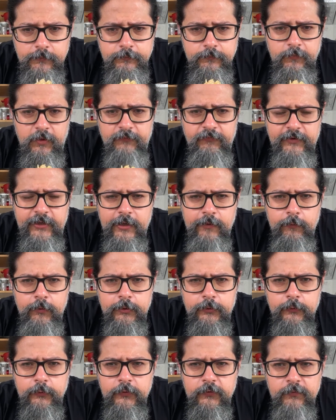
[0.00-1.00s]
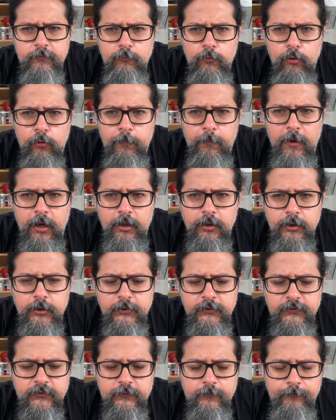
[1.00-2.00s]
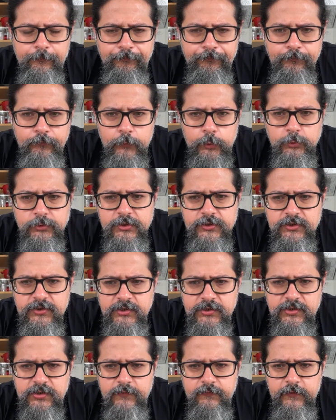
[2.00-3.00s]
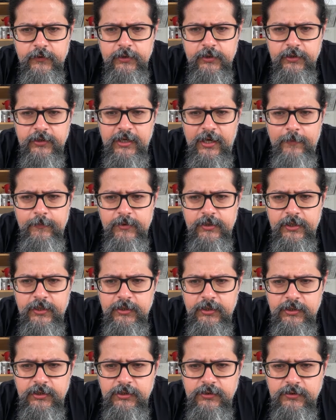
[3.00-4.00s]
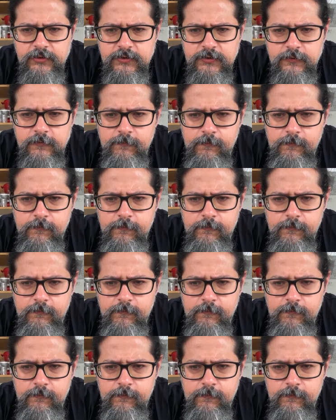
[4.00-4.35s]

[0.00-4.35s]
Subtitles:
I feel like one of those mukbangers who just sits in front of the camera and eats.